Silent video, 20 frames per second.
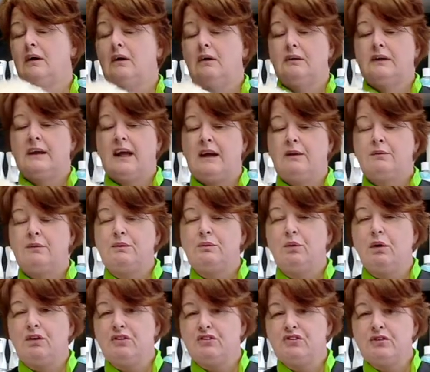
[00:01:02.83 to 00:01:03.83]
Okay, we
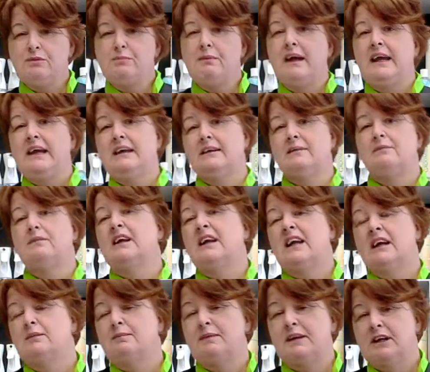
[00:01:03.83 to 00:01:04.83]
want to make them a
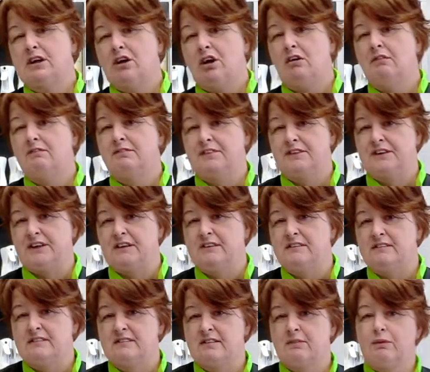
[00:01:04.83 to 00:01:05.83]
little bit of
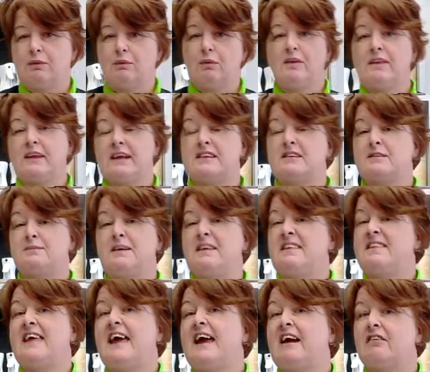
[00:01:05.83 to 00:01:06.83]
confidence, so we want it to be
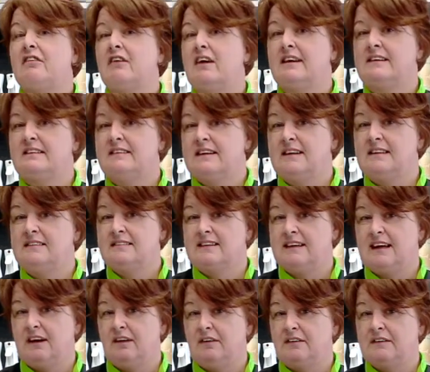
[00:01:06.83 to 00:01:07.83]
their idea to
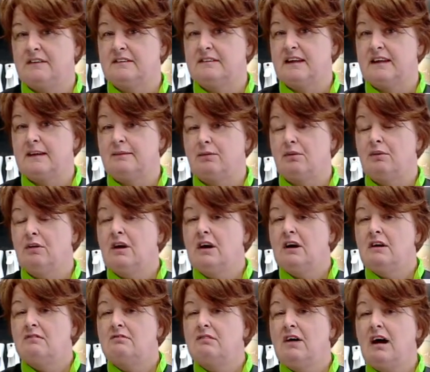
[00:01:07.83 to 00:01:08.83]
get on the table,
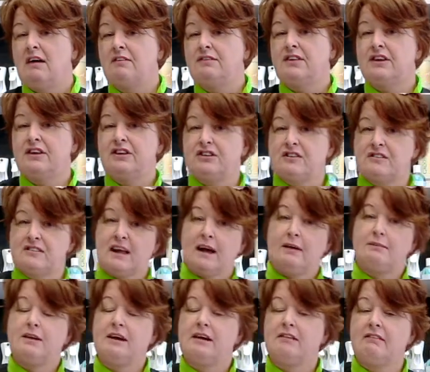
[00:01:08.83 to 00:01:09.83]
rather than just
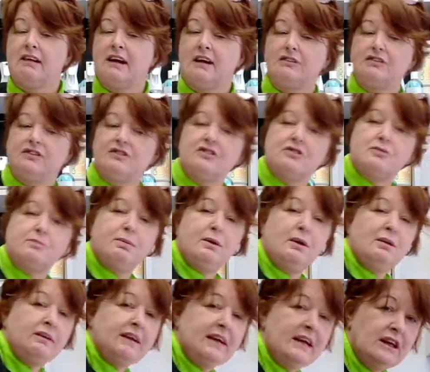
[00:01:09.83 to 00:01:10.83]
coming around and just
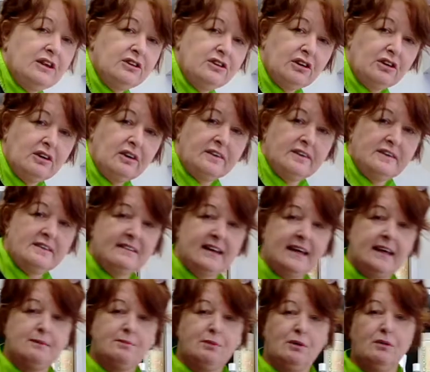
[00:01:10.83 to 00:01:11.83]
plonking your dog on the
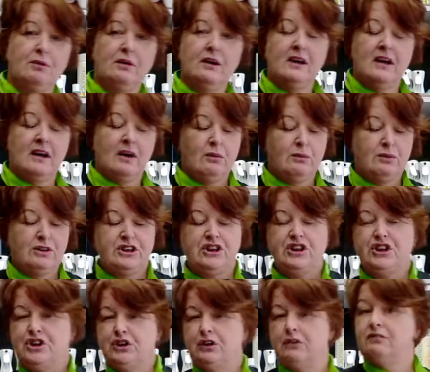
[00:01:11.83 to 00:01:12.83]
table, which
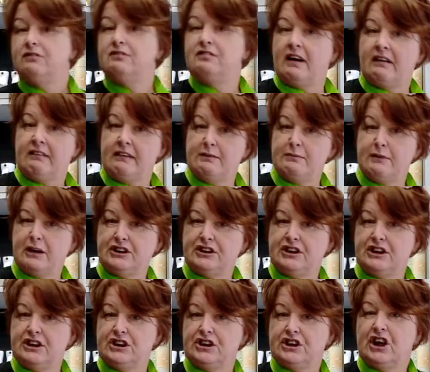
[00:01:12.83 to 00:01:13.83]
is you very much
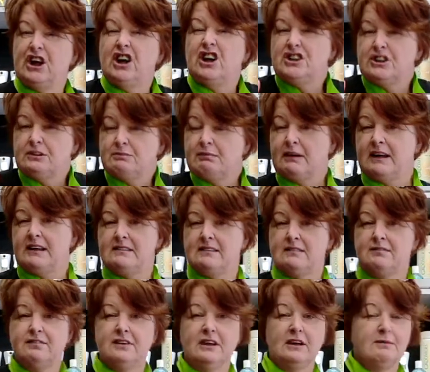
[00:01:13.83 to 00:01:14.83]
in charge and makes
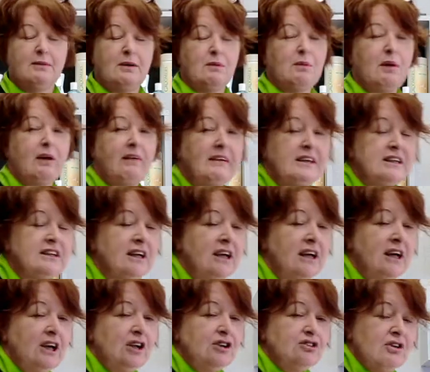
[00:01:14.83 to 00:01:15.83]
them feel a bit worried.
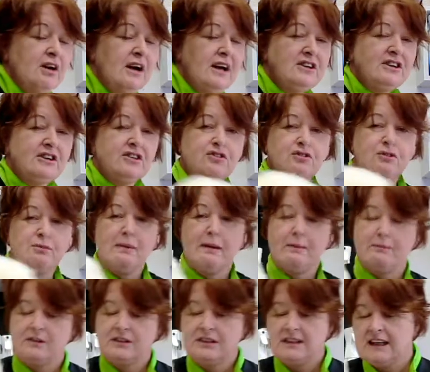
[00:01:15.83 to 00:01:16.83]
Try and just
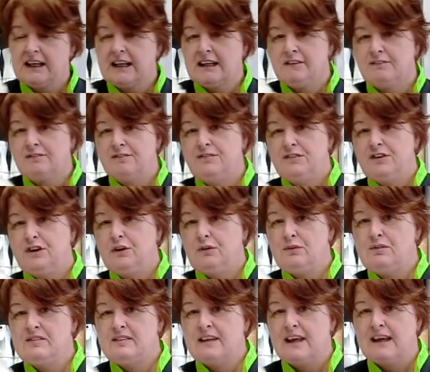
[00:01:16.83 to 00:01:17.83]
remember to take a few
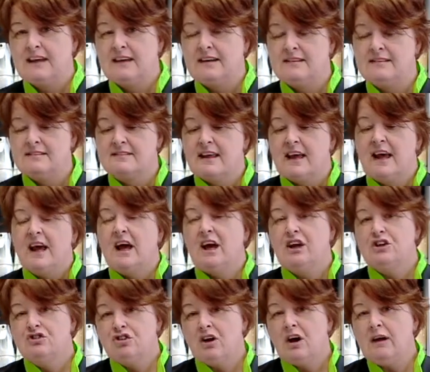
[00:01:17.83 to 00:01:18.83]
seconds
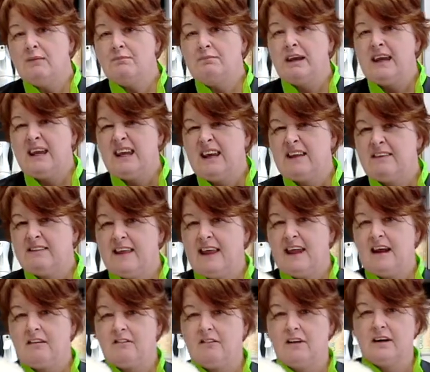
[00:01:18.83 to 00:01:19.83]
and try and make it
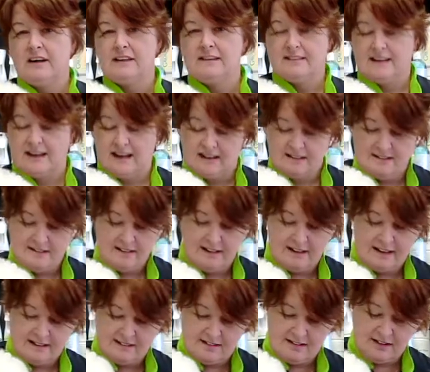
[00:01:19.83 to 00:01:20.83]
their idea. So
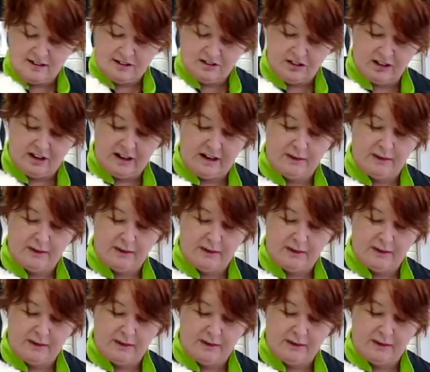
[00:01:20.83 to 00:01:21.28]
let's look at Dolly.